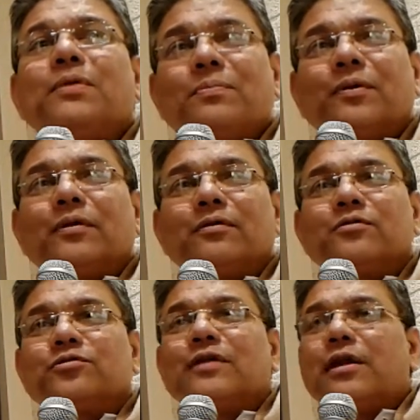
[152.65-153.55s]
people.
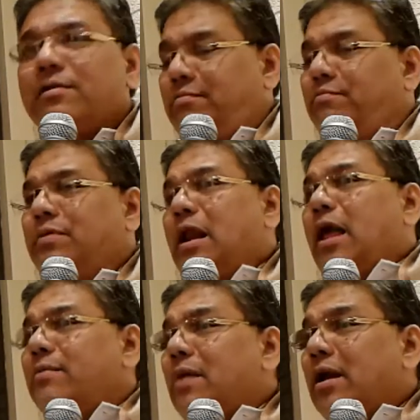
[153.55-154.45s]
So that
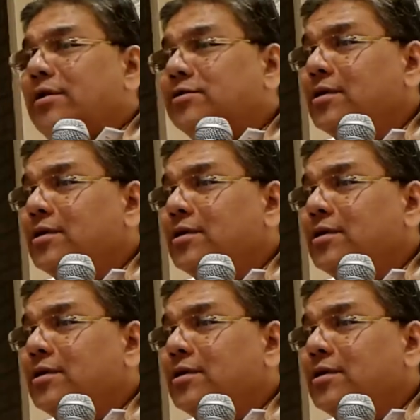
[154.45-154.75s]
Prahlad Maharaj,